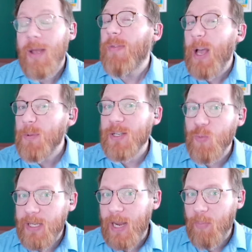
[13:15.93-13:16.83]
That was
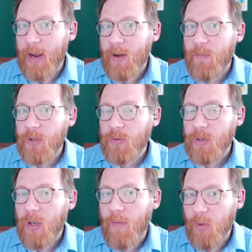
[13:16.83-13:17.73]
Enrique Bradfield
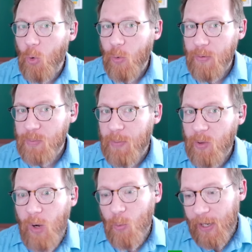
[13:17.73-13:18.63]
of the Orioles, by
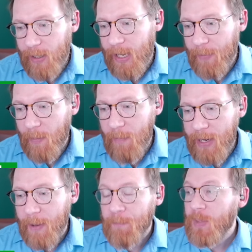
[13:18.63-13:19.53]
the way. We'll get to him in a
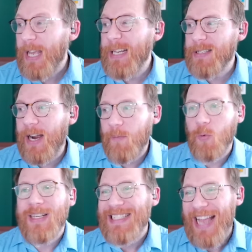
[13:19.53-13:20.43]
minute. He signed
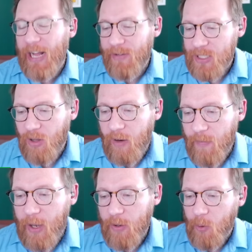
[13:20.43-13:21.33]
for exactly slot
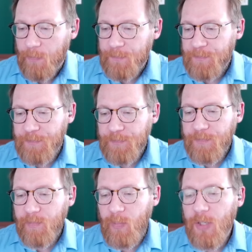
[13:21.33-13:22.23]
value.
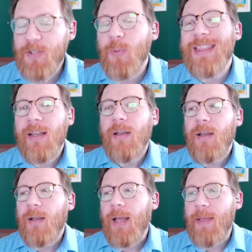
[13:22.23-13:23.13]
So,
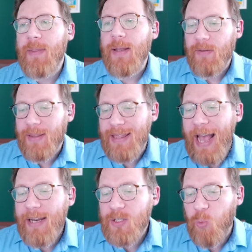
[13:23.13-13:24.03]
and then
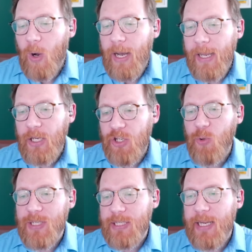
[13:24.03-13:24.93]
that is why you
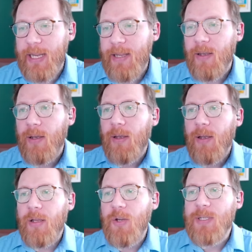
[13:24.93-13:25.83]
see
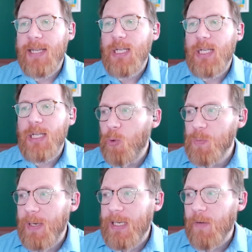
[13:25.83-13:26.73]
these pools
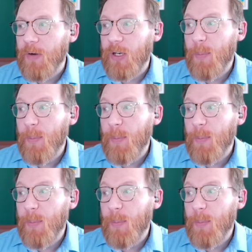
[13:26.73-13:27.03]
be different.